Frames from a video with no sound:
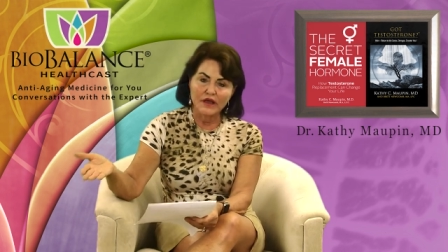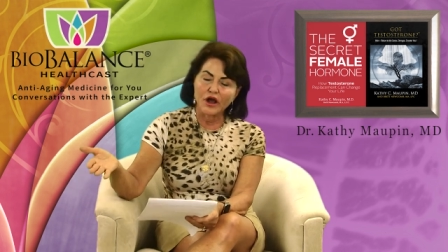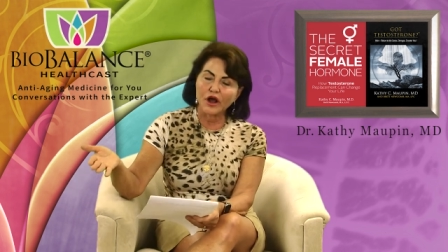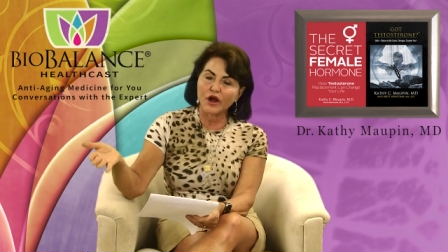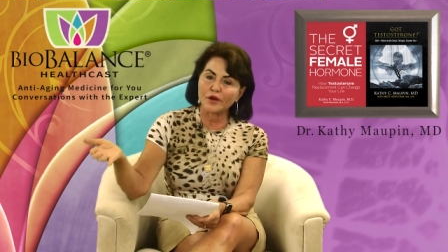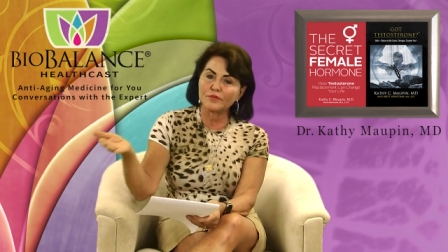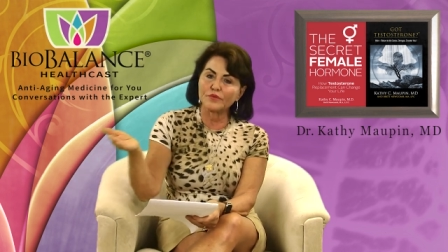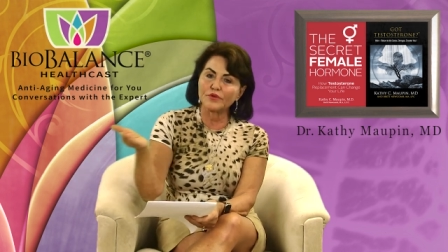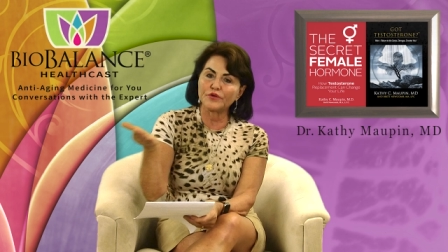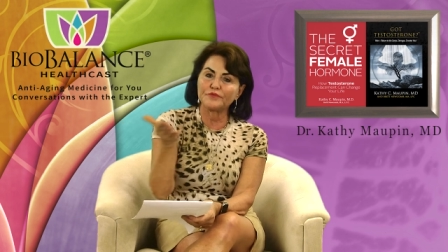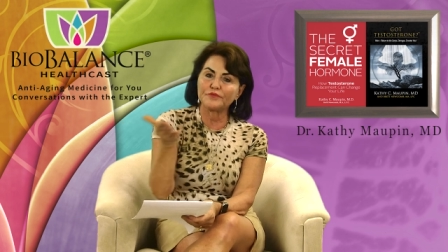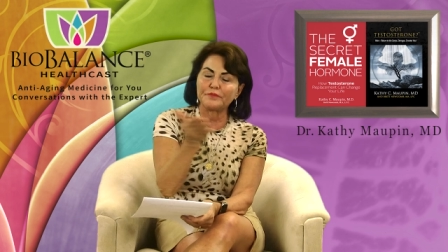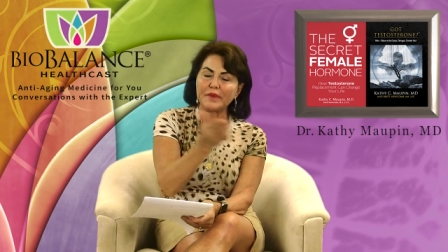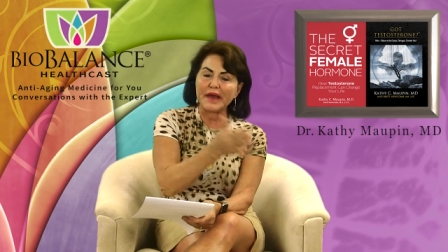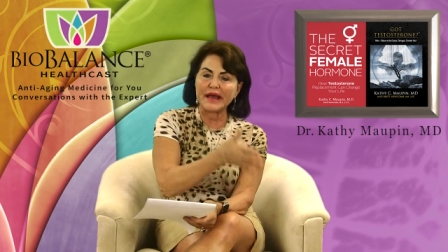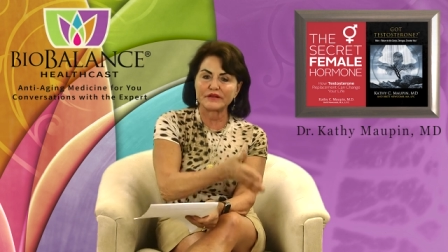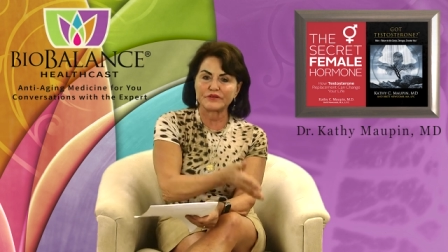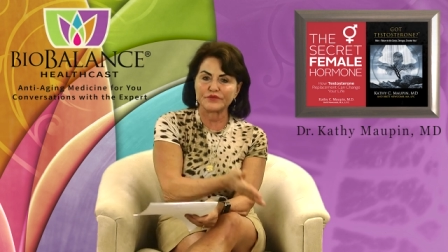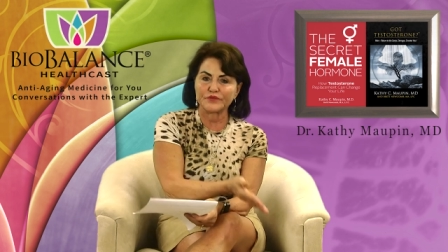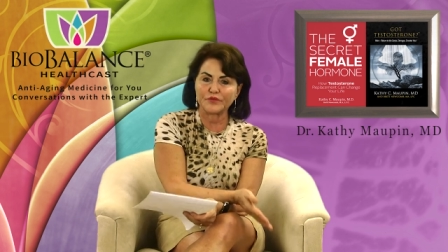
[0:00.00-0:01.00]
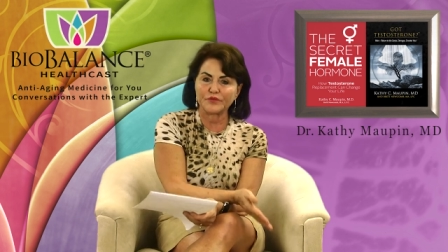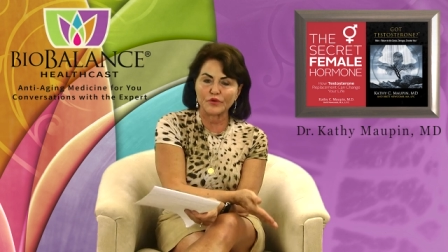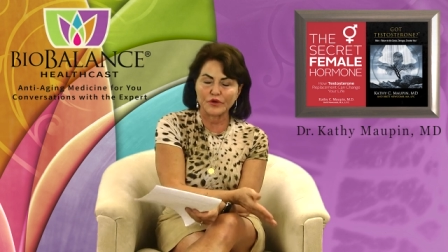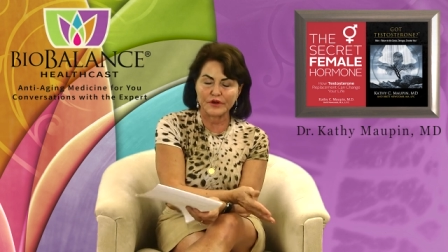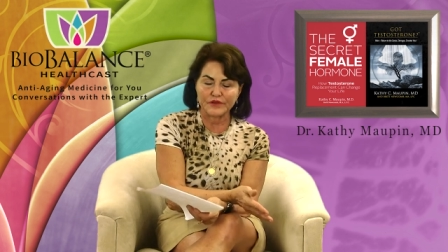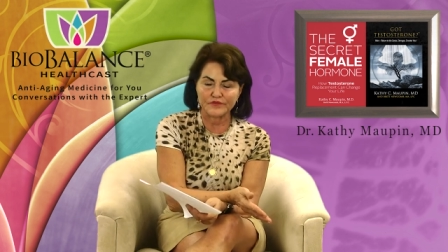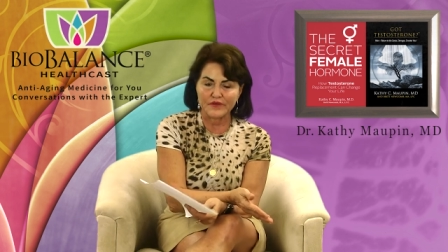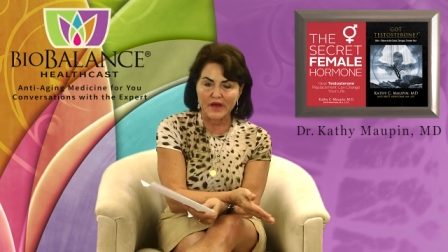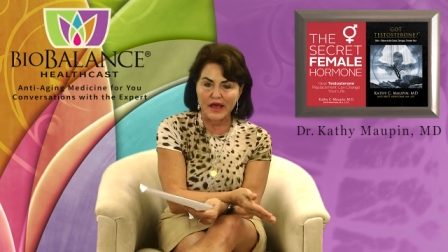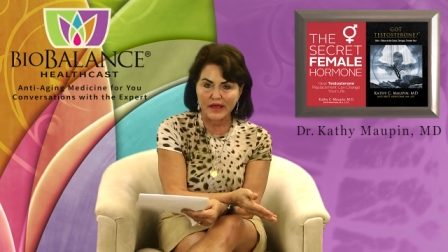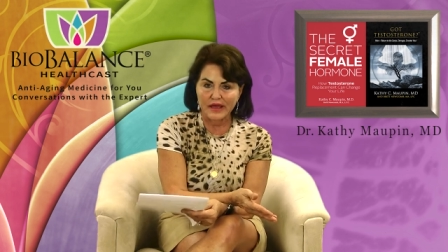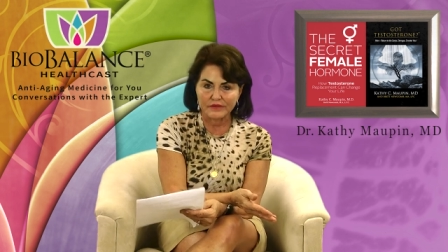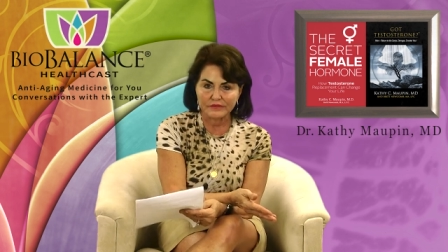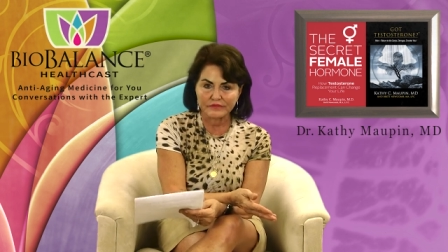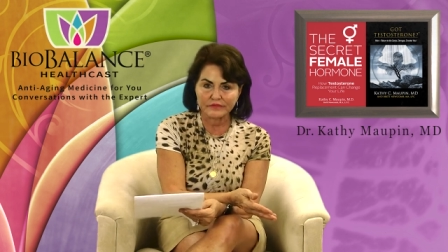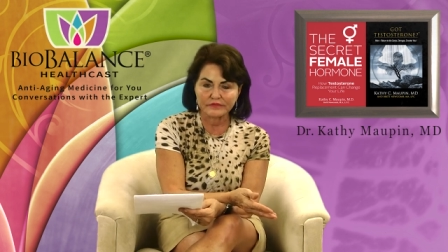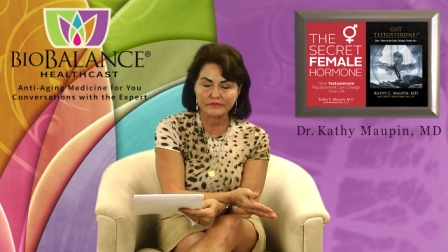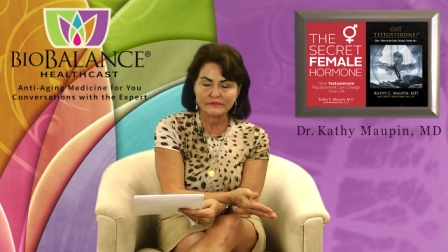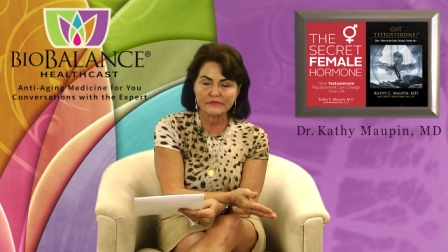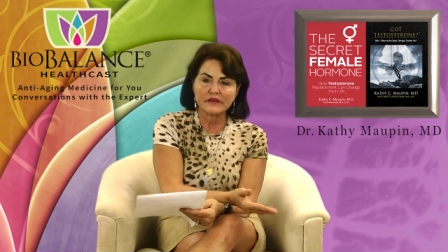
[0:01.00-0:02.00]
are moved back to 45
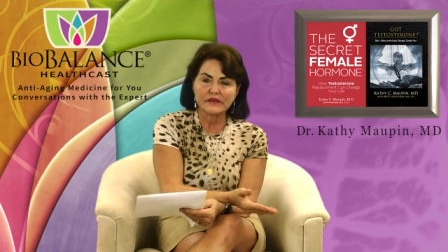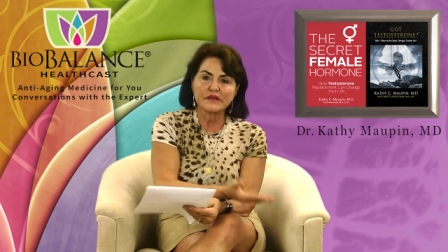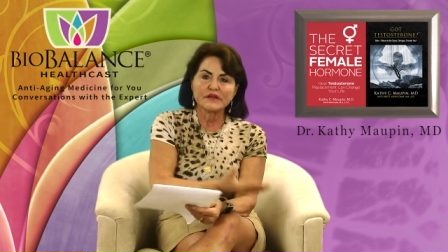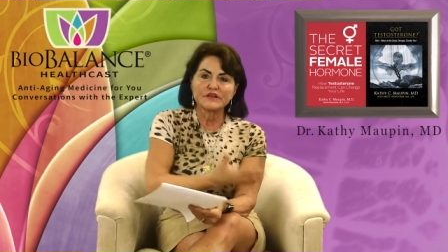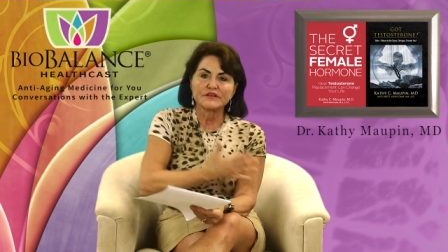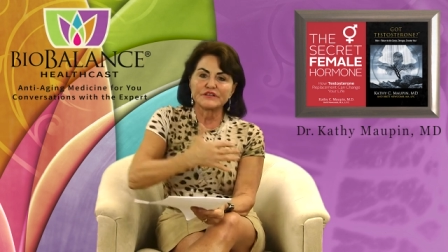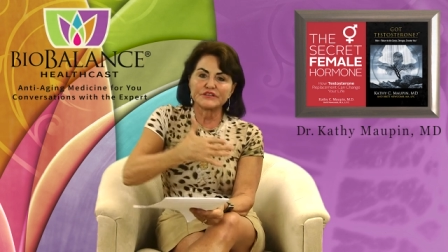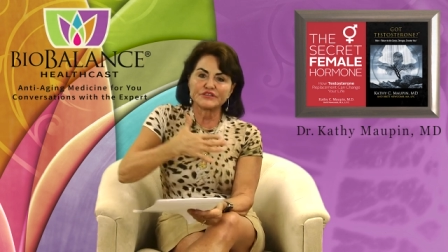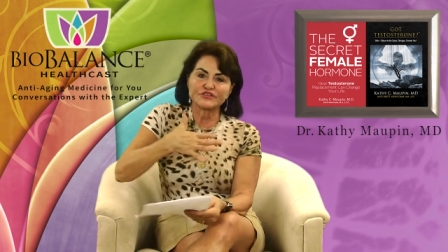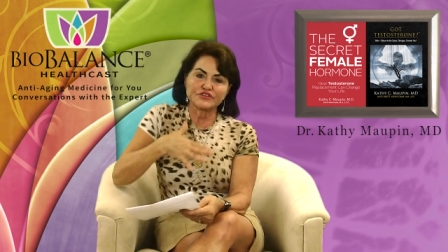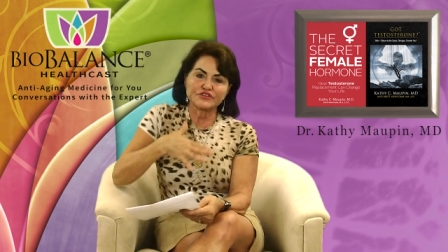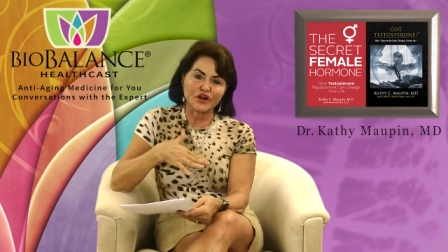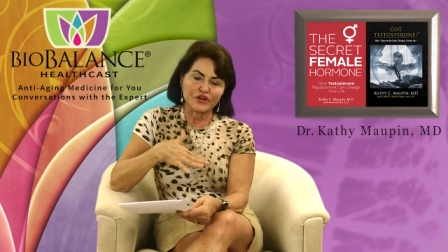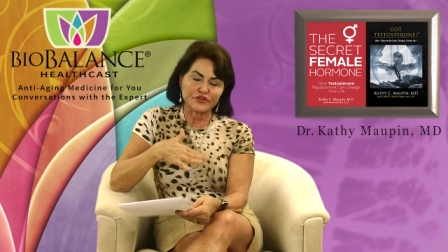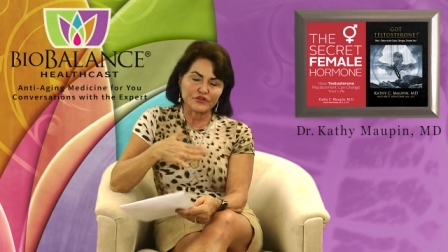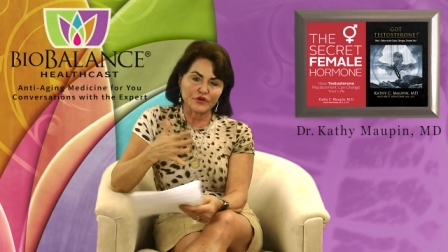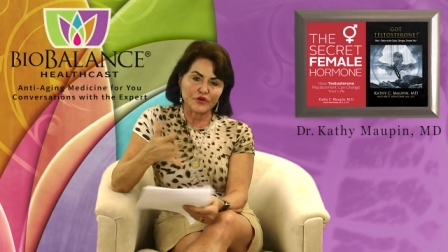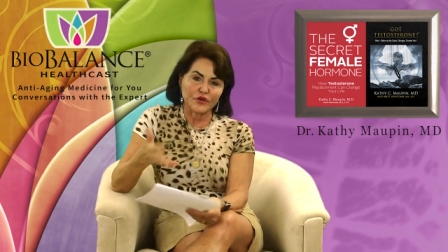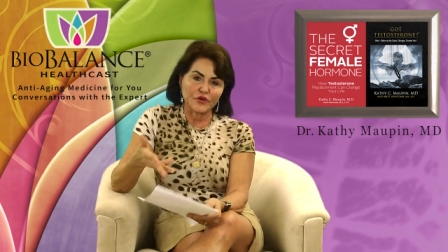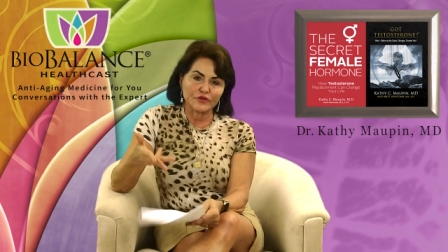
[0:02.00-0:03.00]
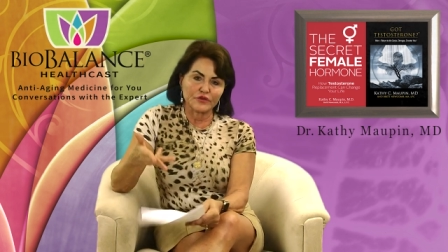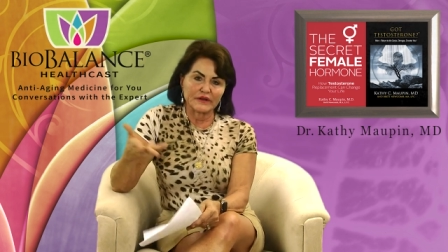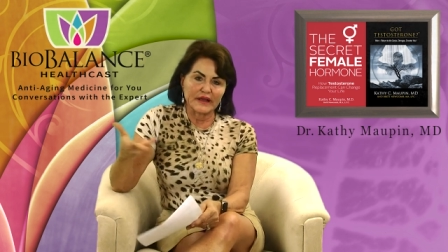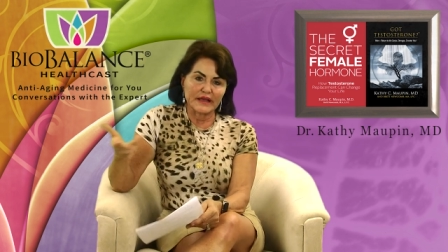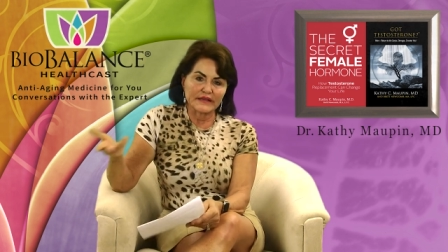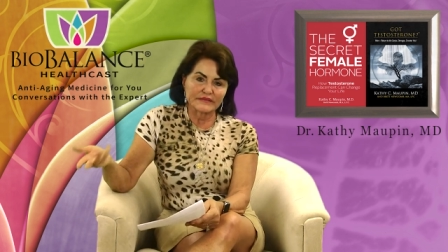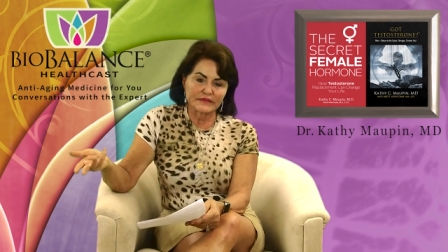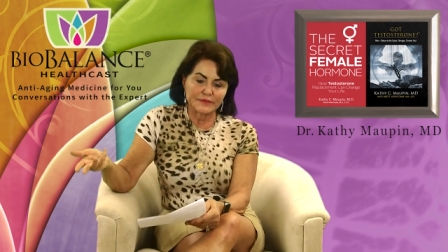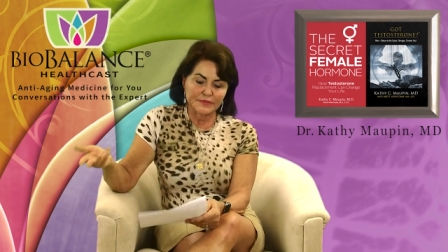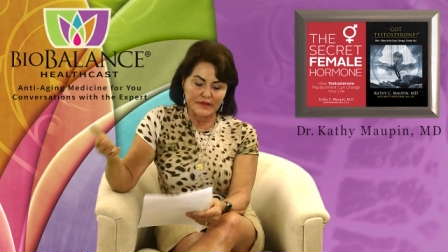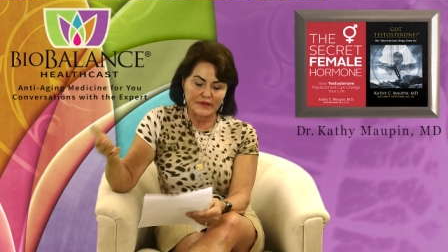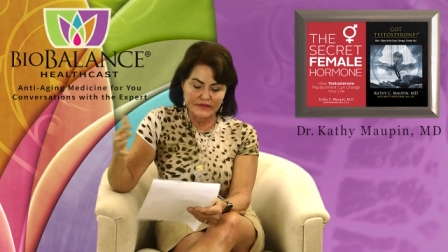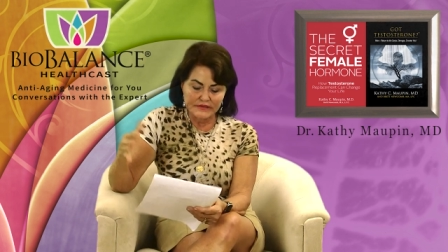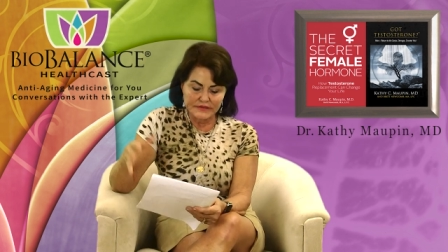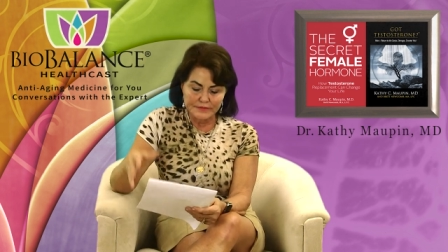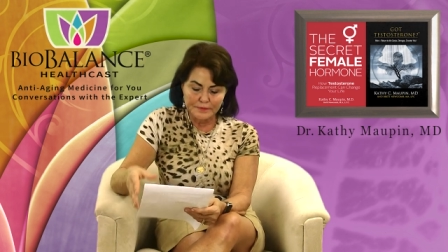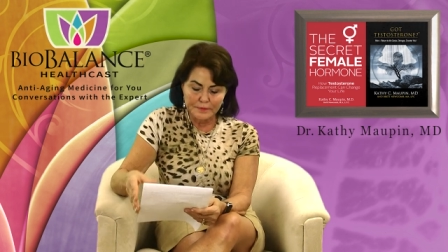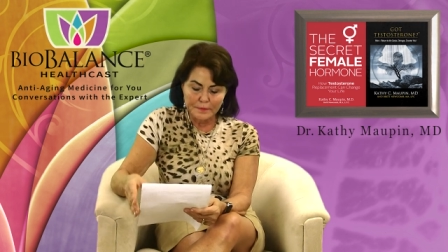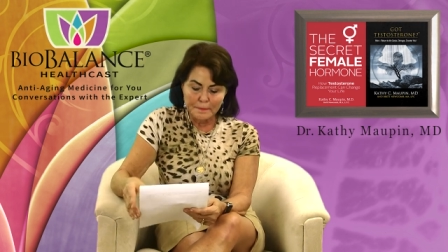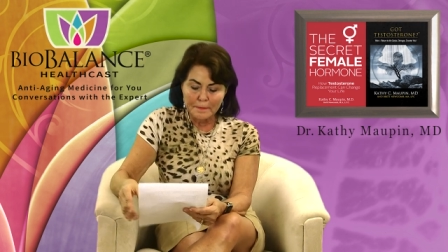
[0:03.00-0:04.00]
to start the colonoscopies.